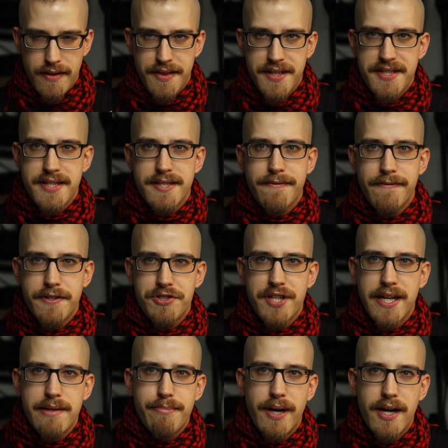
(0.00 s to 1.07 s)
This is a
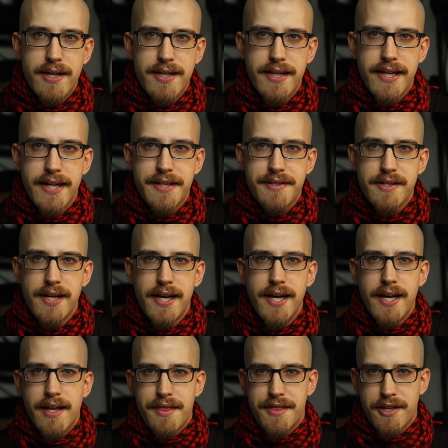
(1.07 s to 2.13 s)
fishtail parka, and
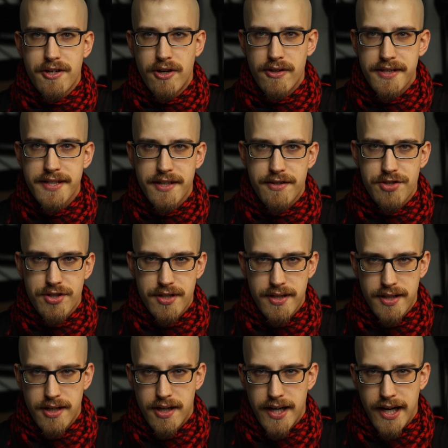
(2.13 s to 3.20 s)
the cordage
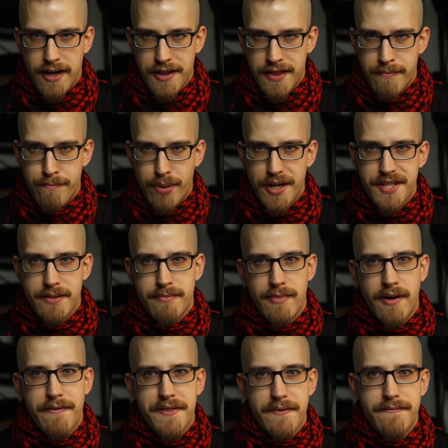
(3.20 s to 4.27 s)
on the bottom
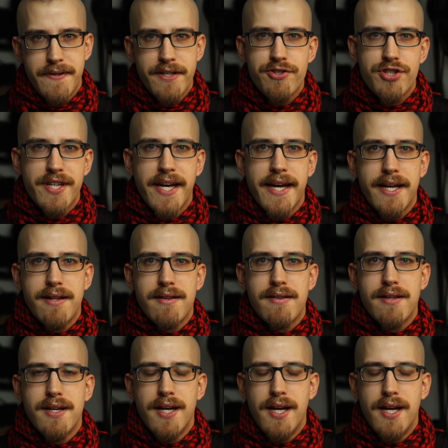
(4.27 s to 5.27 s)
of the fishtail